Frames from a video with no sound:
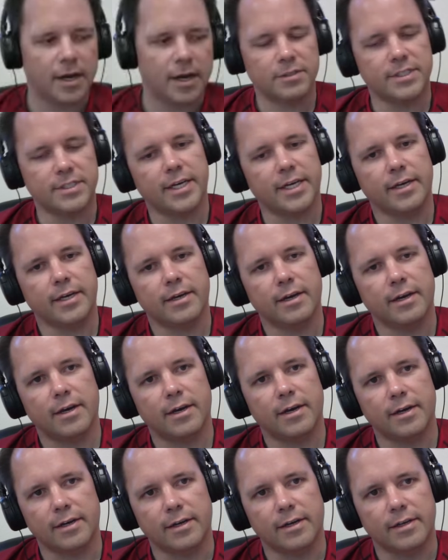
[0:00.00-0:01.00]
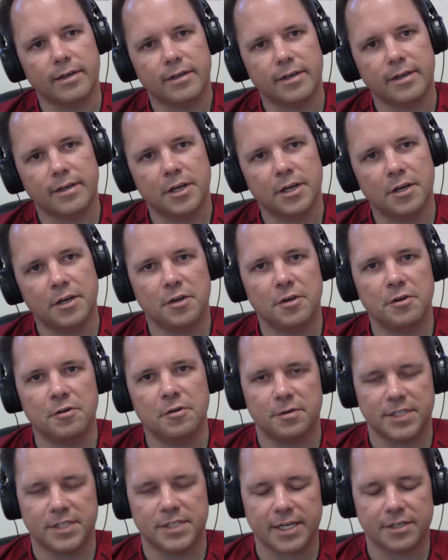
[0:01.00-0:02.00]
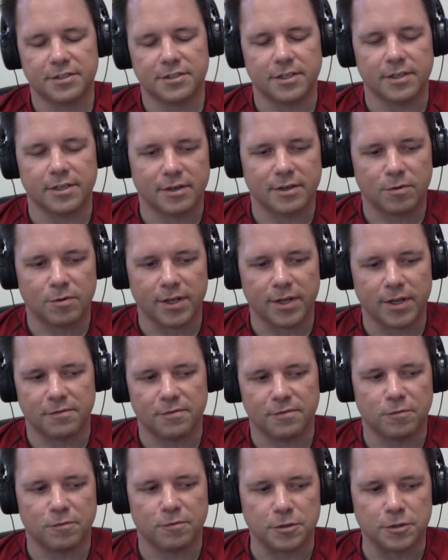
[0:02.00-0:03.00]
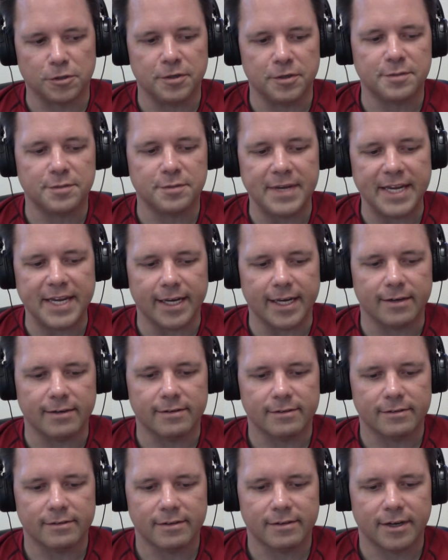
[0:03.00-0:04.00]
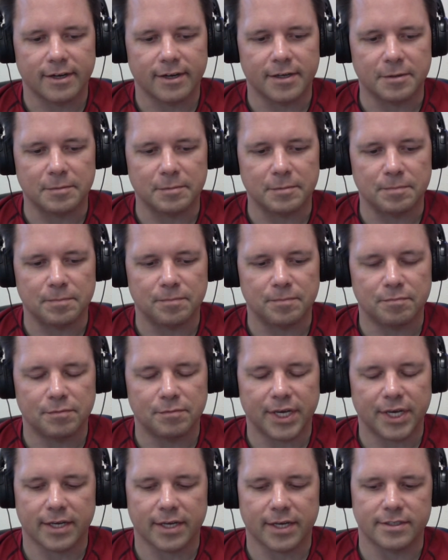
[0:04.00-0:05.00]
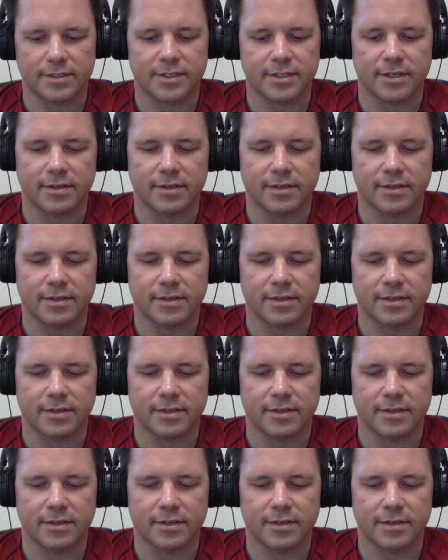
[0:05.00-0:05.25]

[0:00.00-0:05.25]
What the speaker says: say it was actually quite the fortuitous meeting, because